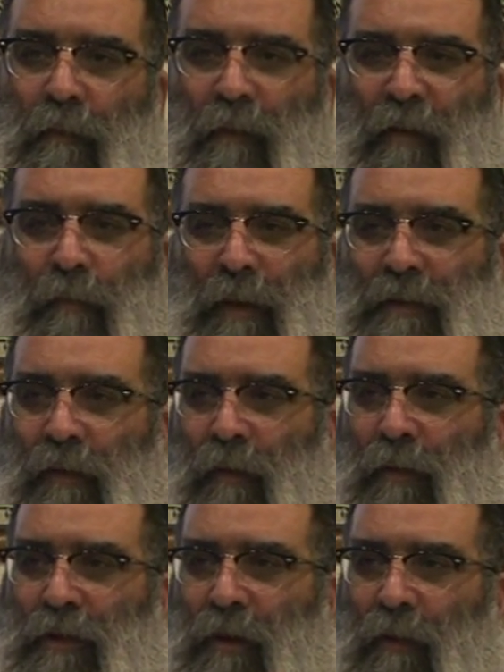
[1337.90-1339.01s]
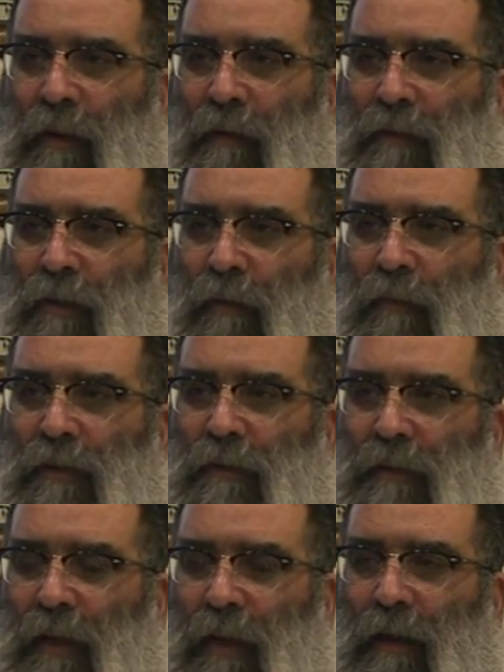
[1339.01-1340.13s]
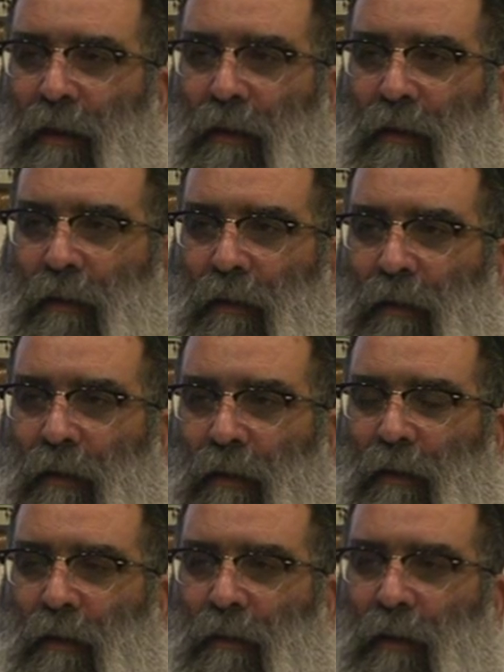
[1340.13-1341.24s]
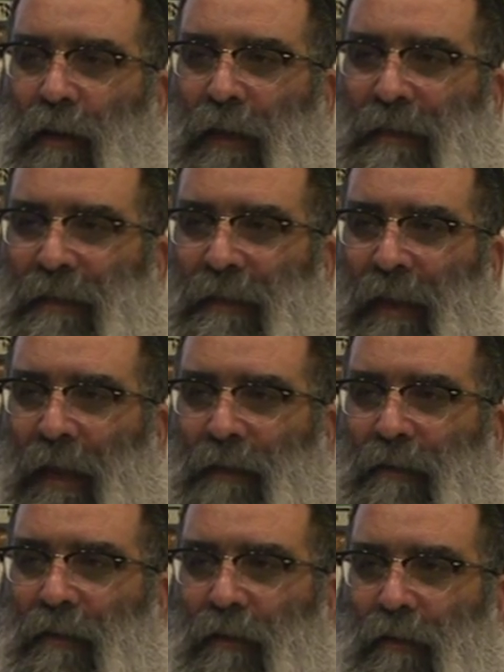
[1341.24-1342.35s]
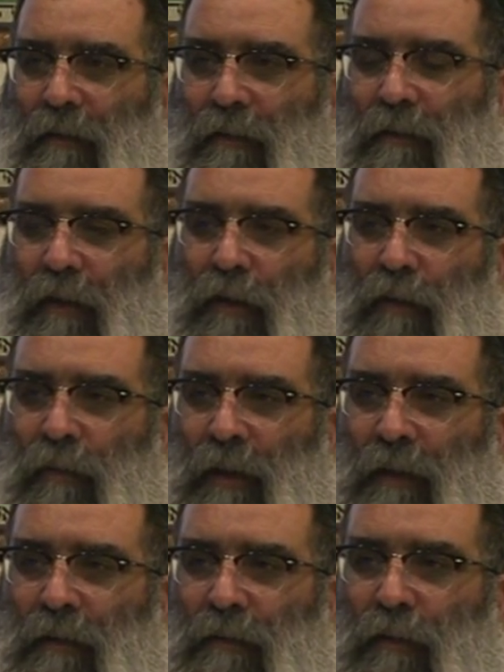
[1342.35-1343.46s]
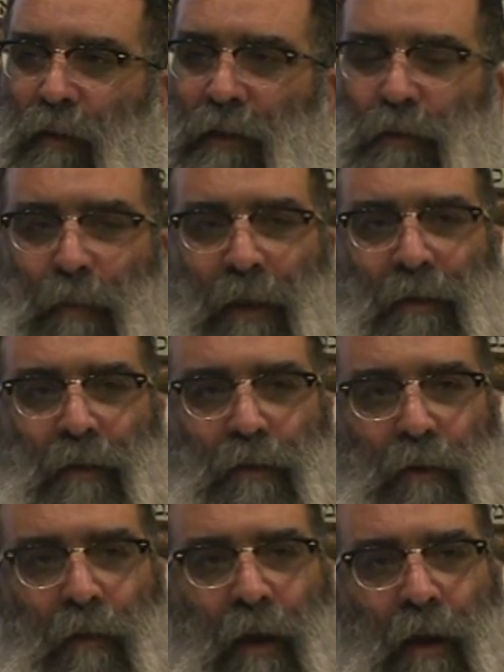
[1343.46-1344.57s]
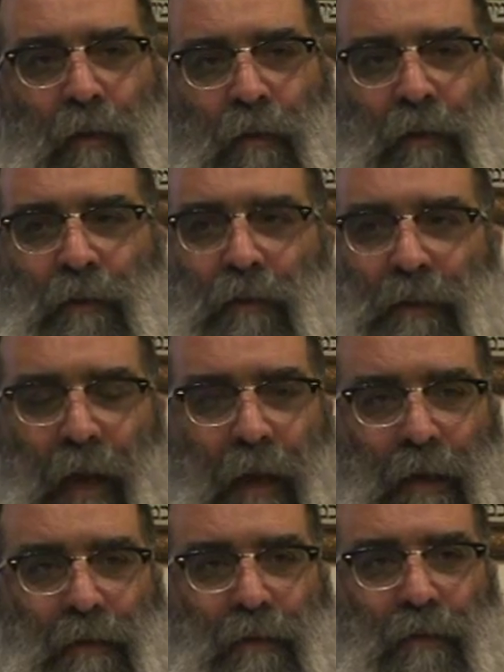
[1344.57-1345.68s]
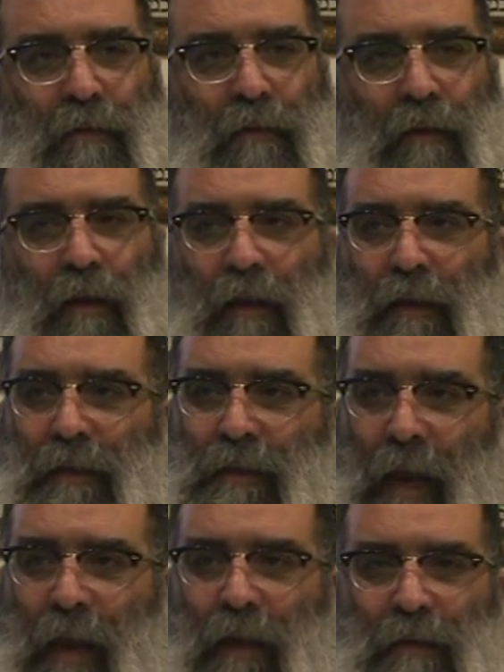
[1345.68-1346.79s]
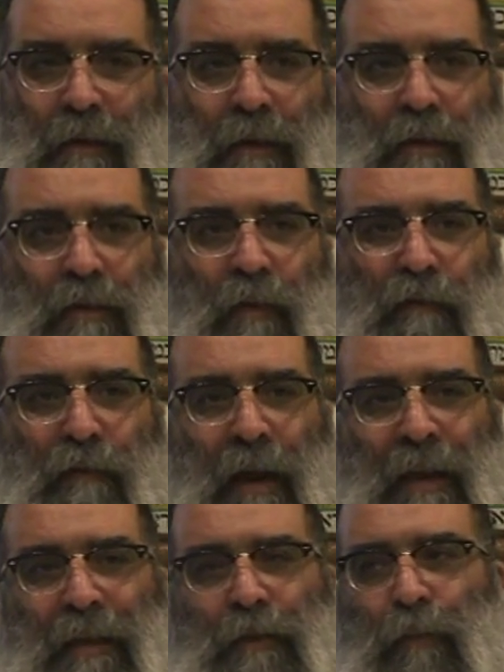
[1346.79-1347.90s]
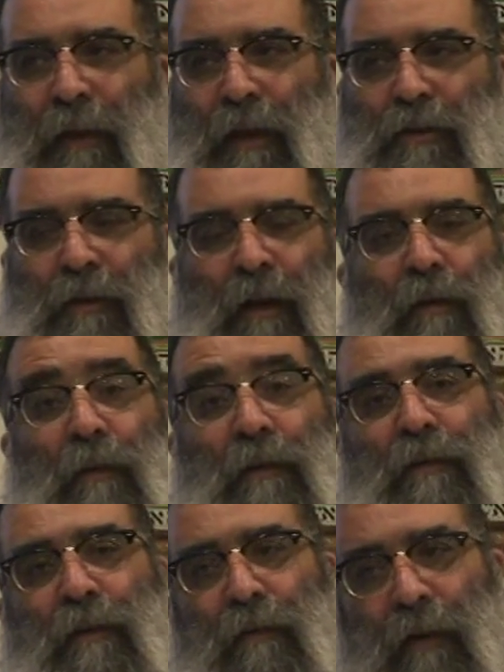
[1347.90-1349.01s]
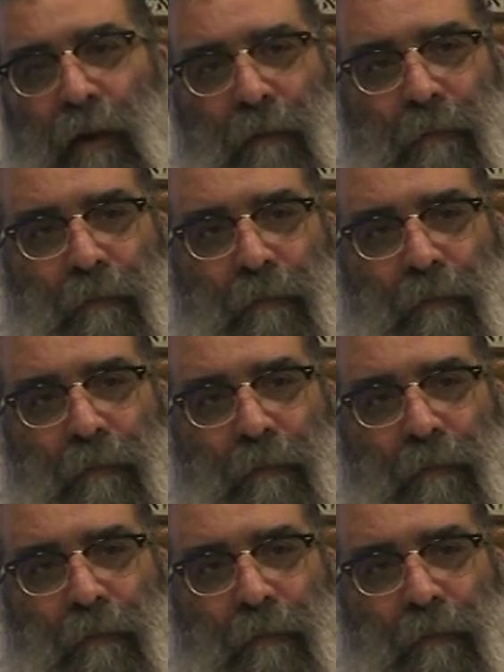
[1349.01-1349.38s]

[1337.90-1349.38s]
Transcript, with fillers: Rav Ben Zion Shalom used to say that it's not that you need to explain the Torah according to science. Science needs to find explanation according to the Torah.